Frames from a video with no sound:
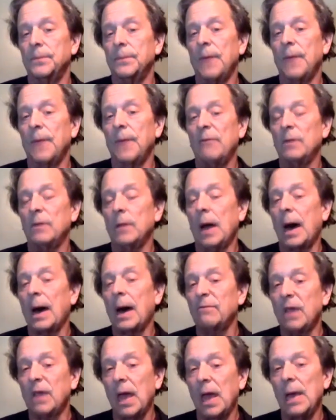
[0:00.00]
They have a lot
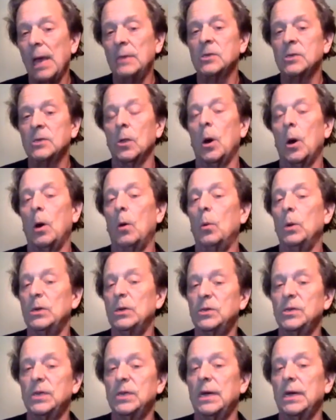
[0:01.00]
of case law
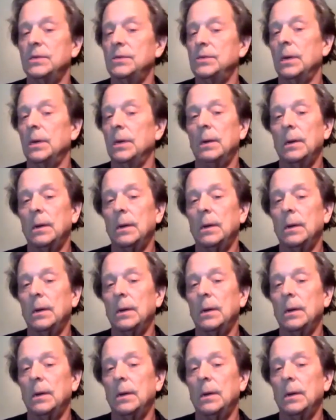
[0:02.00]
which says,